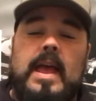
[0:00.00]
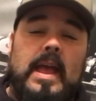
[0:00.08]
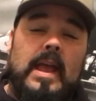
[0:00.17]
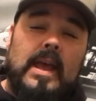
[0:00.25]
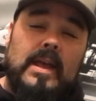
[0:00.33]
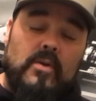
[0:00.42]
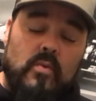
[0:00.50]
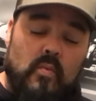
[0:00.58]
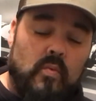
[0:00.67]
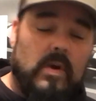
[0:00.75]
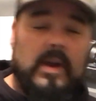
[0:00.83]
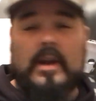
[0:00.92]

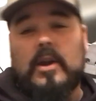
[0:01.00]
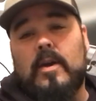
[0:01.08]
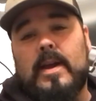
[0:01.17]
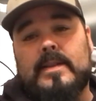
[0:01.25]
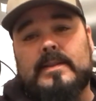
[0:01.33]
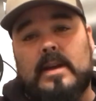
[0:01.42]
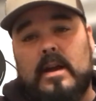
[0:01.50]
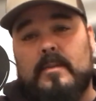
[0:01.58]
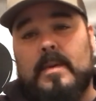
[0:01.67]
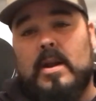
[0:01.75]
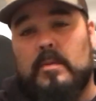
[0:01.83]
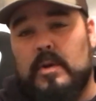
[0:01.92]
And we're going to go ahead and talk
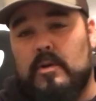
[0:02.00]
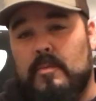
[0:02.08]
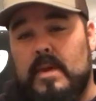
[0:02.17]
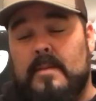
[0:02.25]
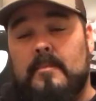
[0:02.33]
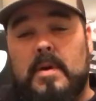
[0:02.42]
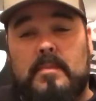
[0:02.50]
about them a little bit.